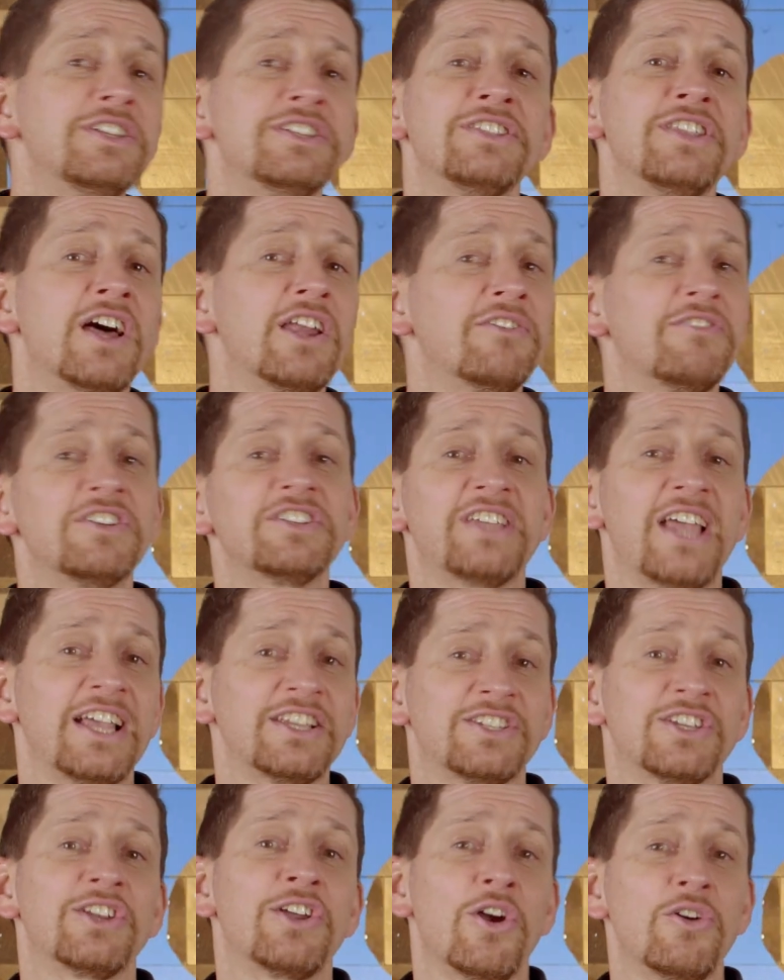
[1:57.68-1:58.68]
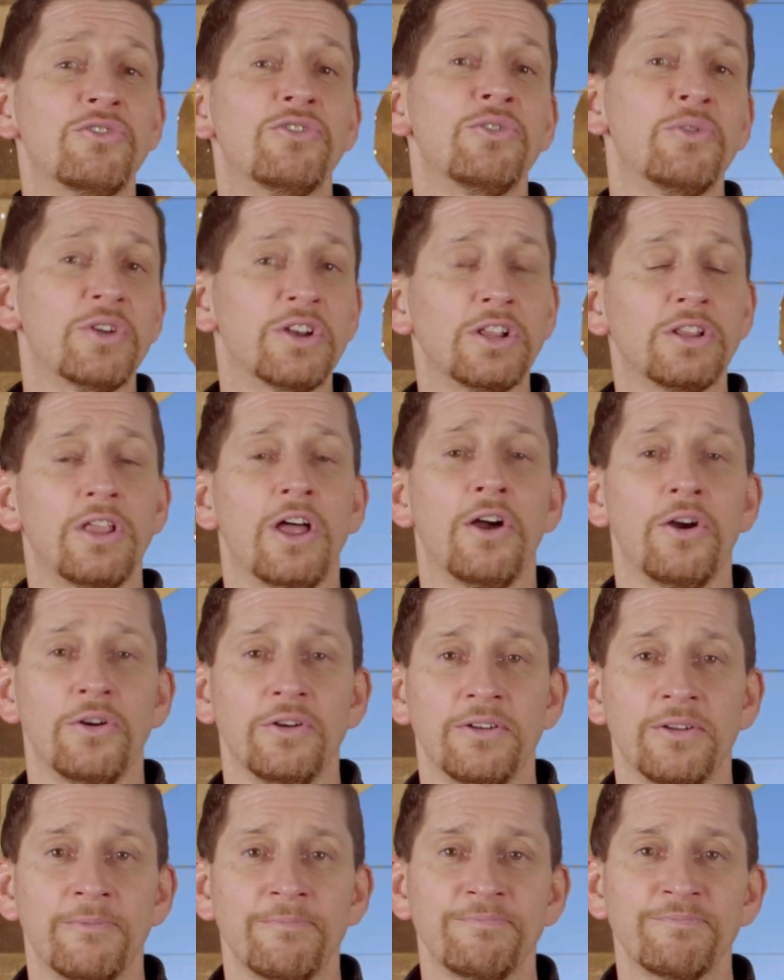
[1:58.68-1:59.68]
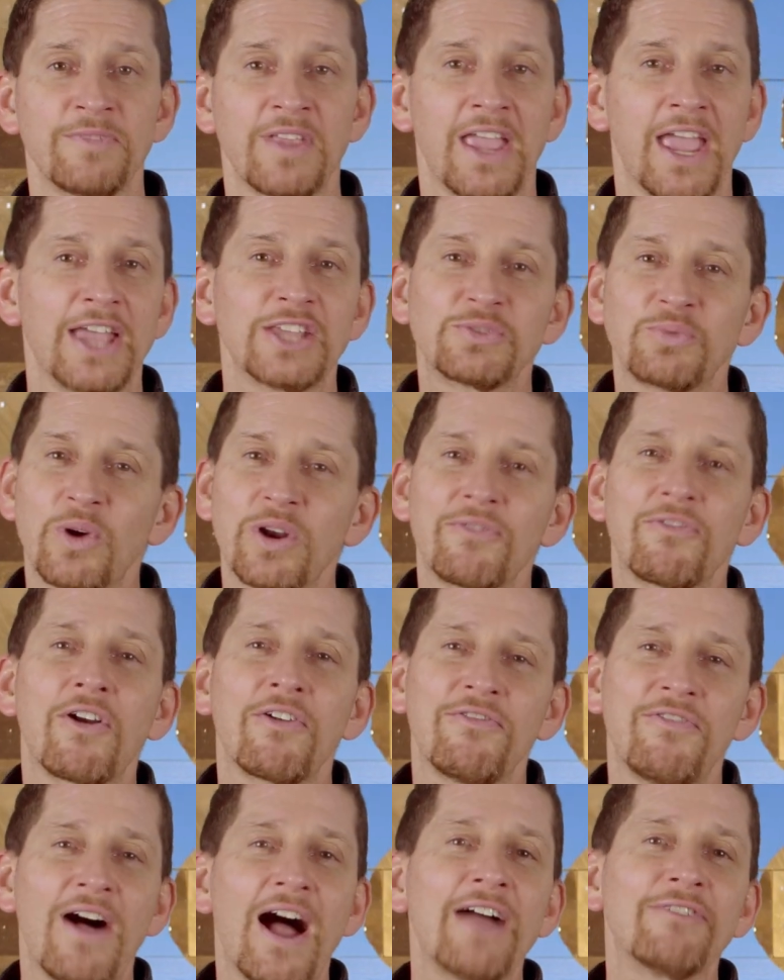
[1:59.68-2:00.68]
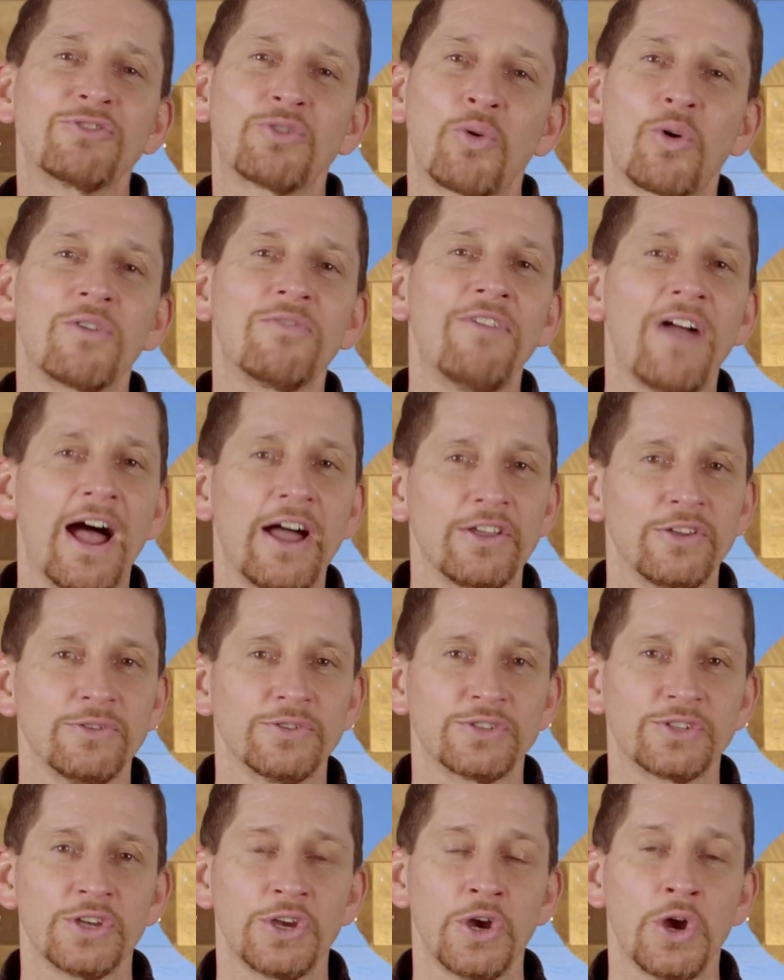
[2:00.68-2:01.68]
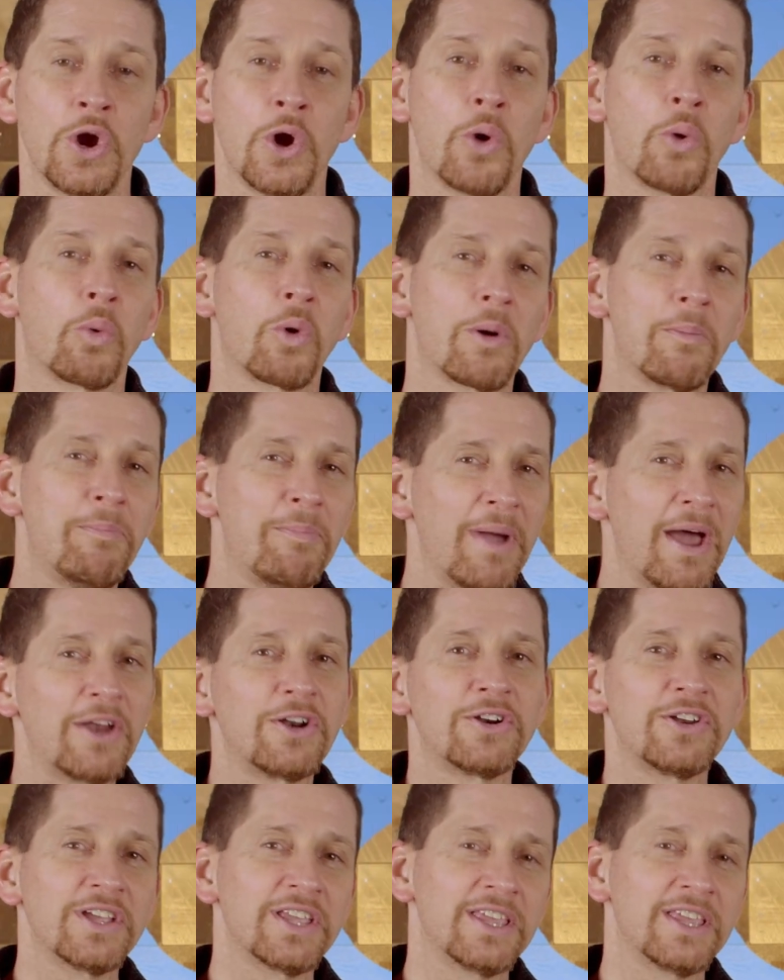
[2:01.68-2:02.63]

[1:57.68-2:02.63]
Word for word: is none of us has to go through it alone. It's one of our five core values. We're better